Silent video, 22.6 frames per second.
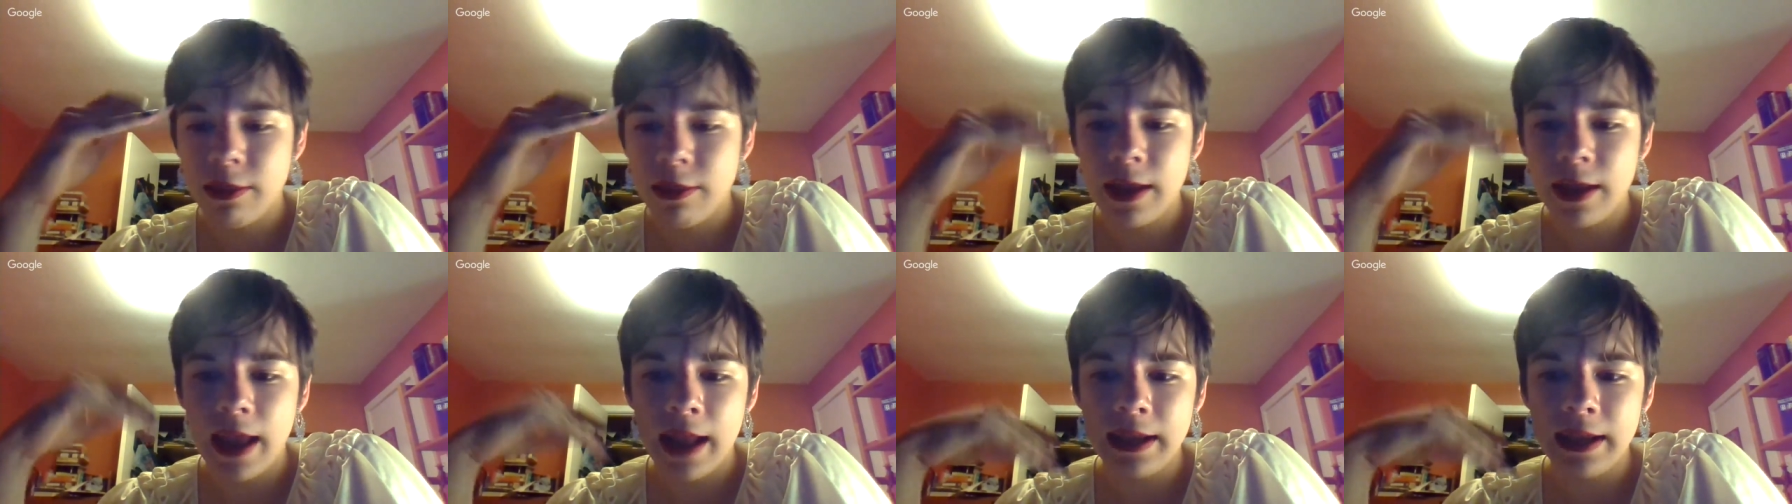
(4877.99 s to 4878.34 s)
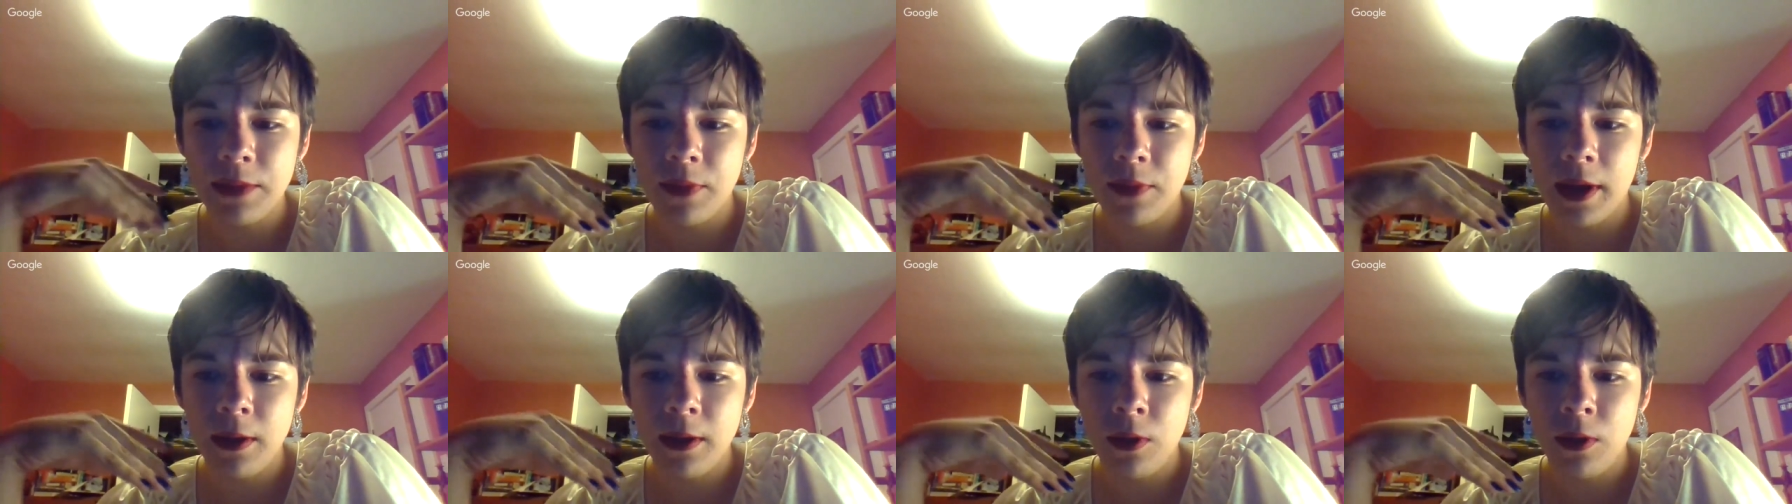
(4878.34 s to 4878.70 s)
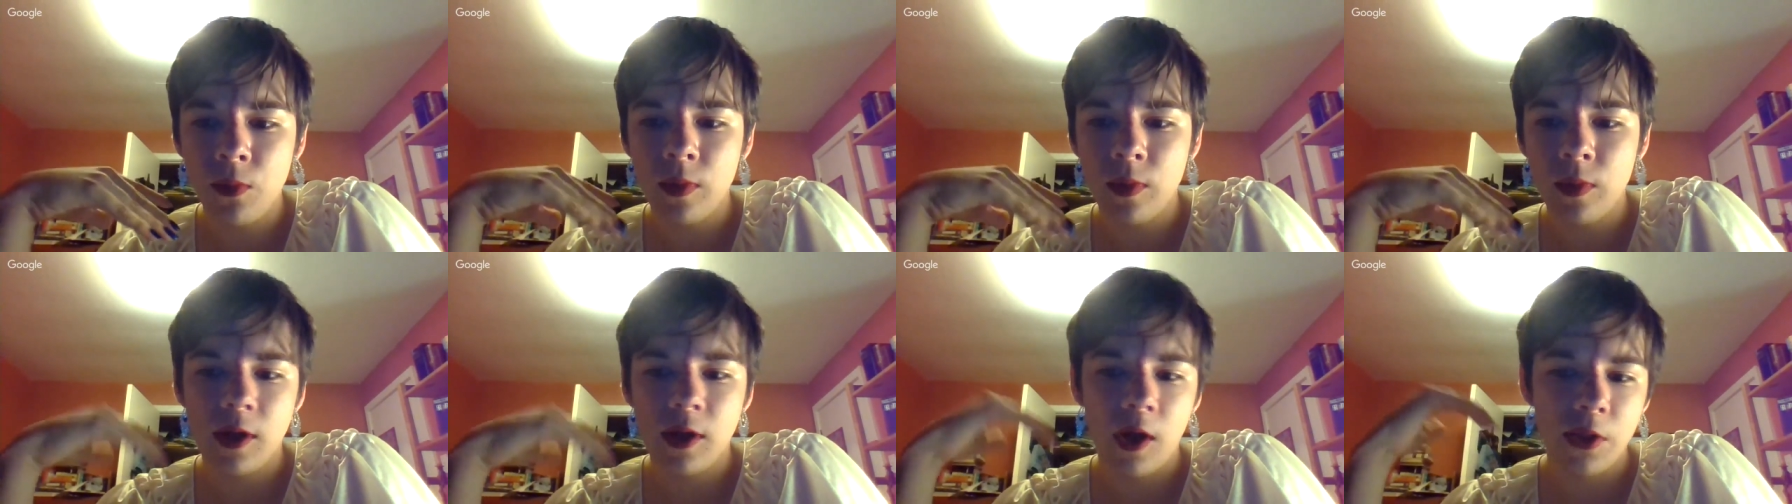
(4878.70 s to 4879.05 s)
that anyone
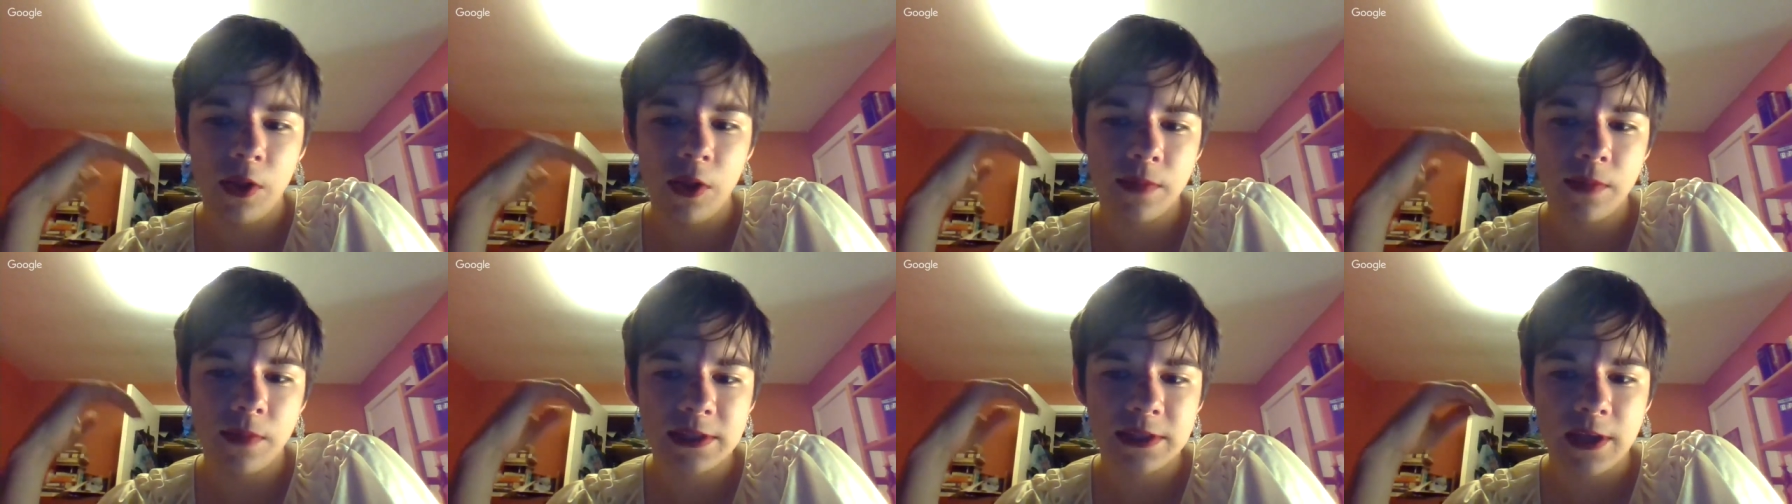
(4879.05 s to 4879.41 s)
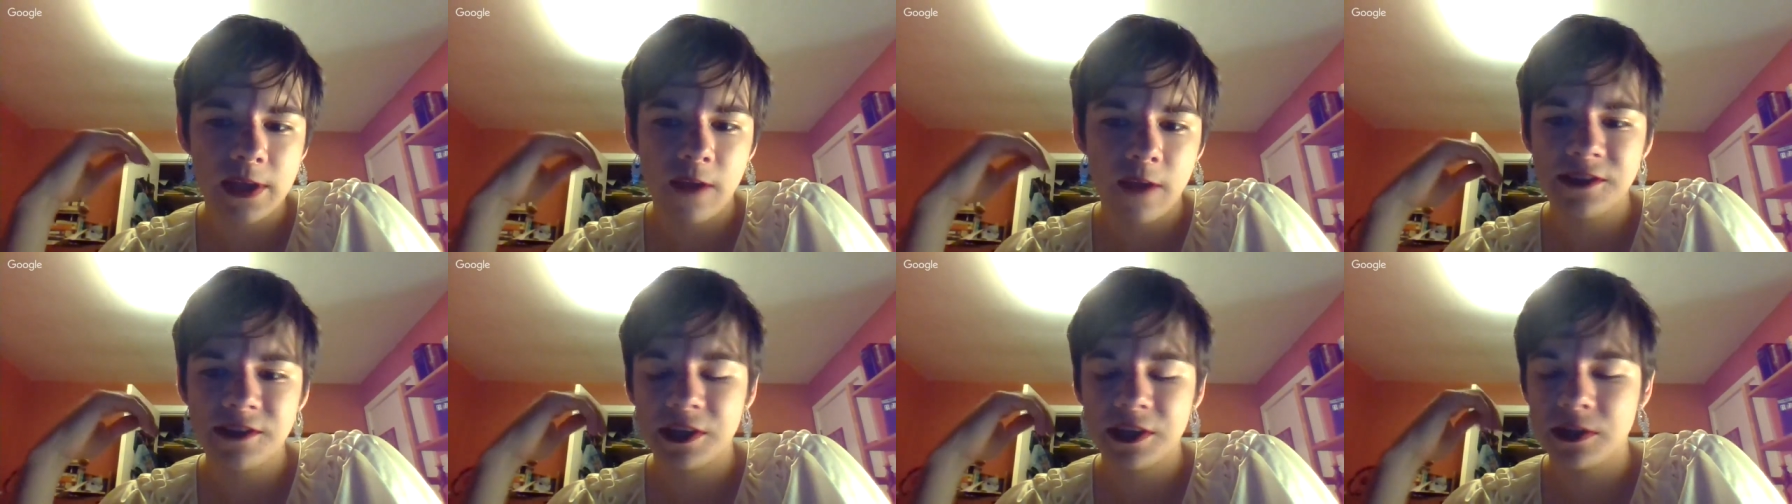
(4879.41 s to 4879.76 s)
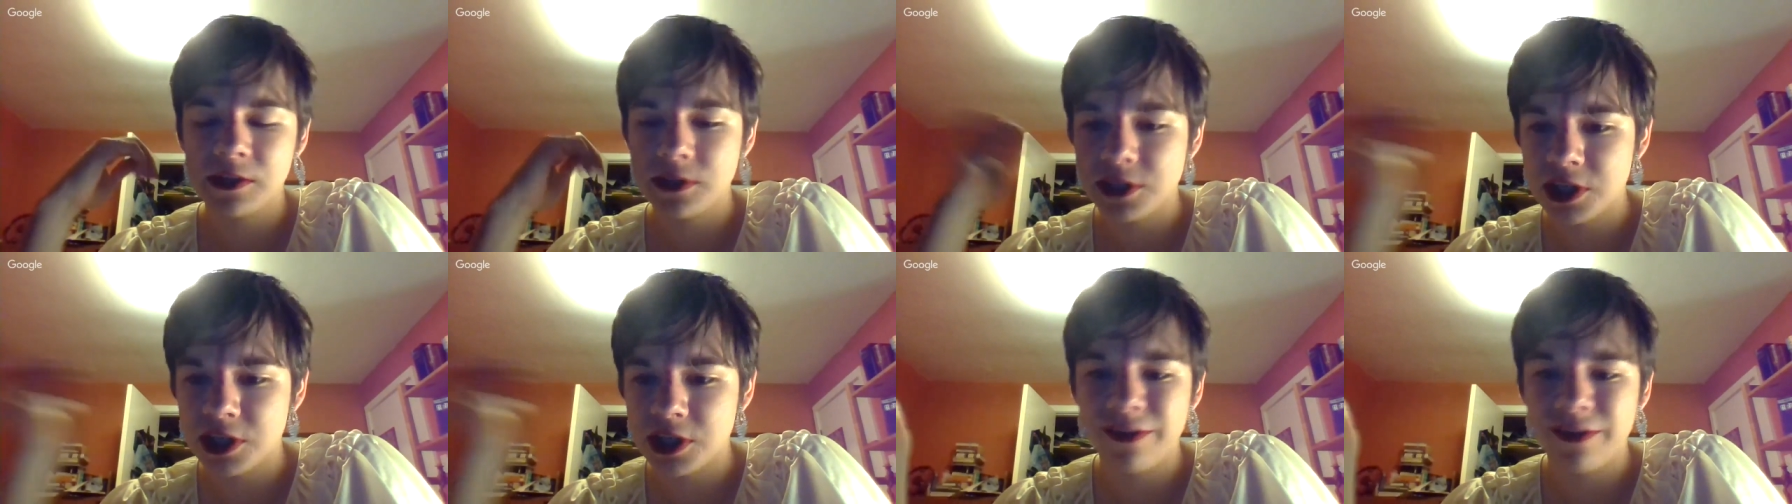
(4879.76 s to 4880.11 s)
who would call themselves a
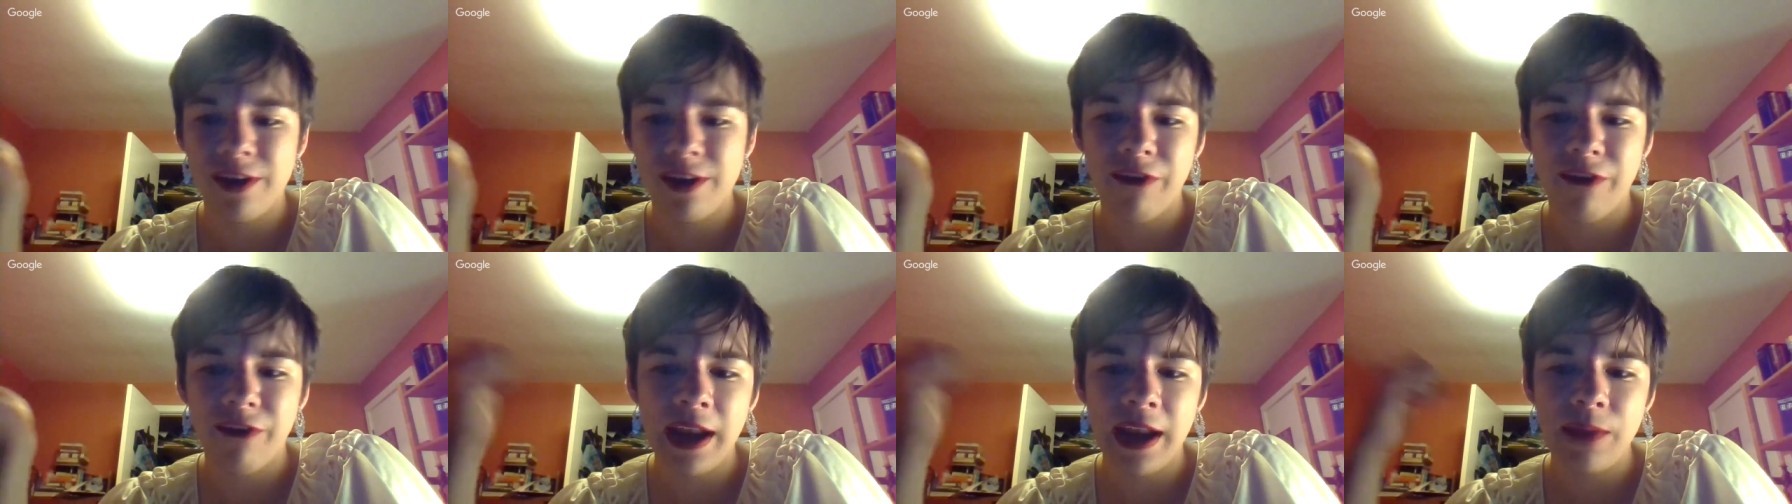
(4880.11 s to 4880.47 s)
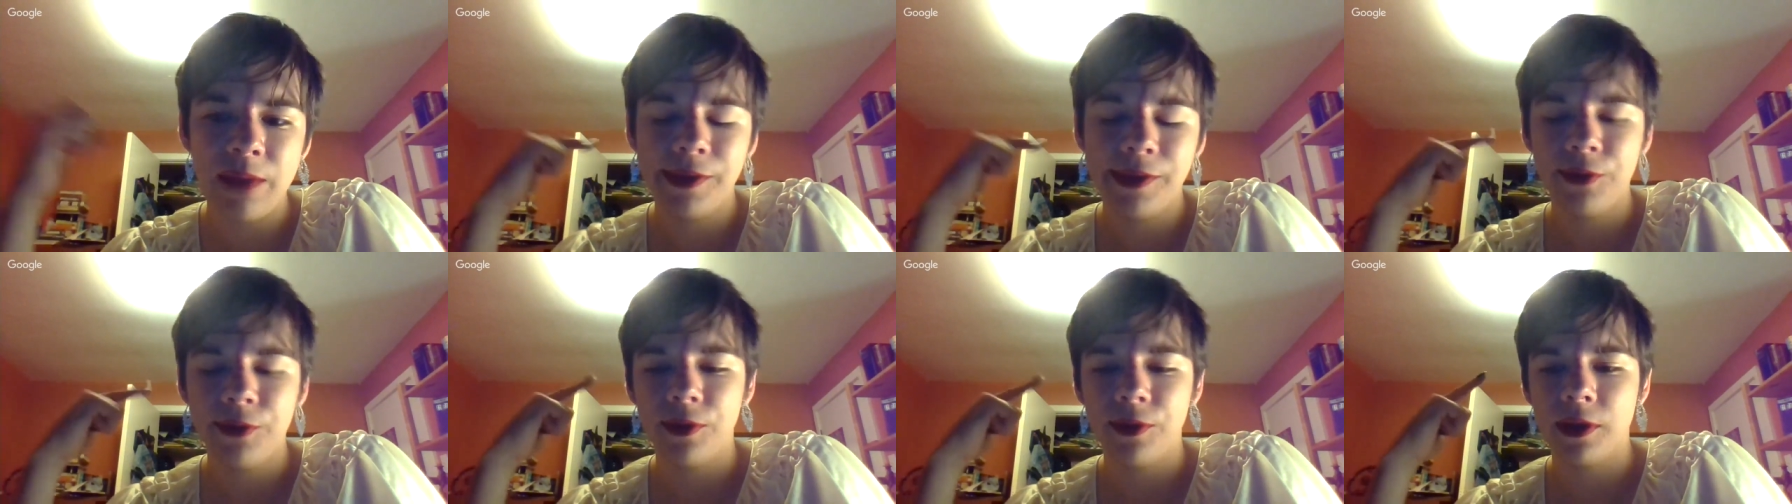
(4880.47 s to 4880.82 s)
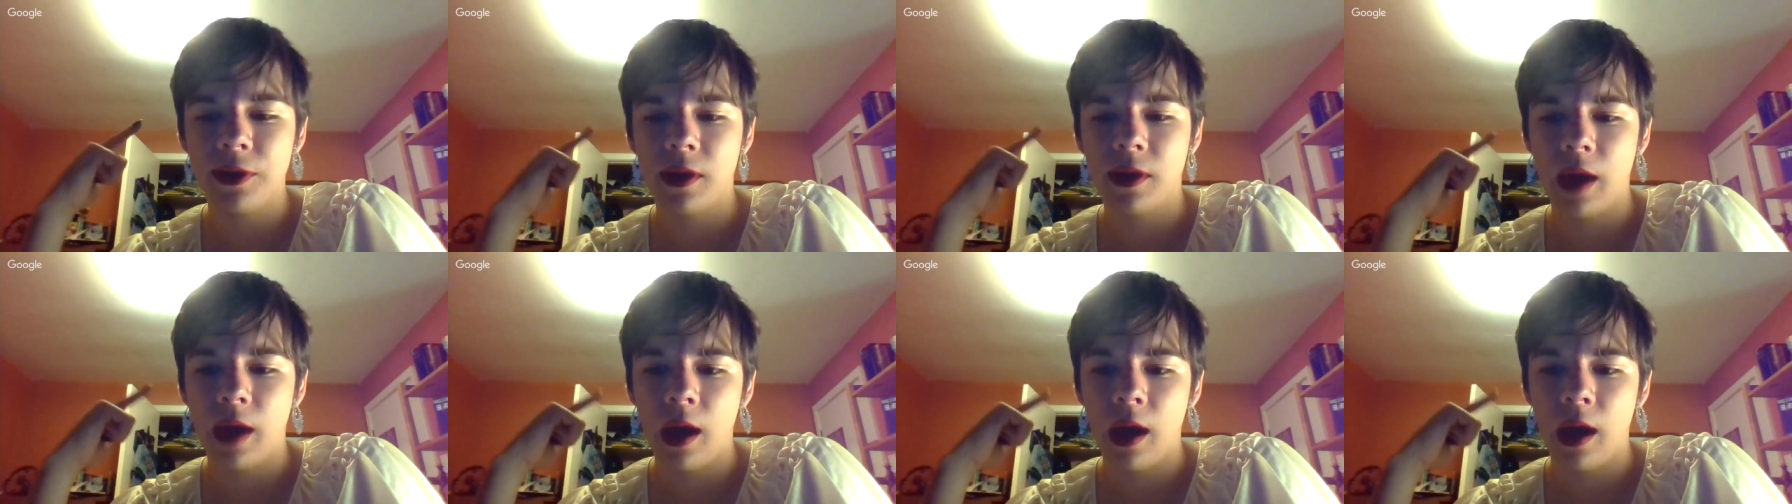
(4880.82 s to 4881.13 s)
conservative, anyone who could